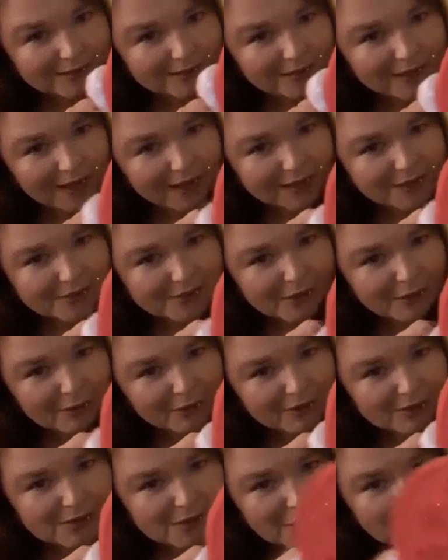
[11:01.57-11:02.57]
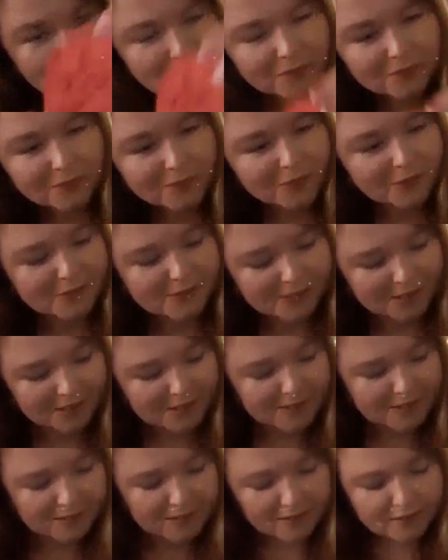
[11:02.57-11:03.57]
XOXO, hugs and
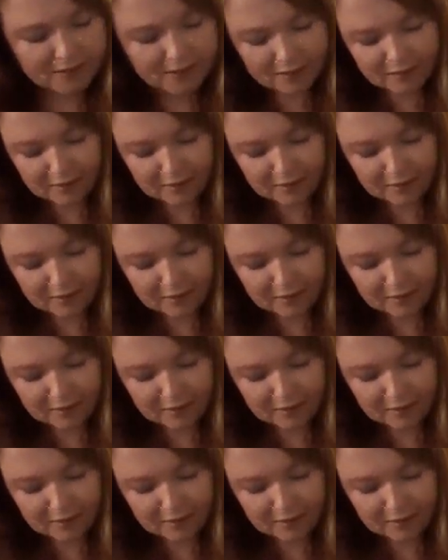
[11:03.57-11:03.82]
kisses.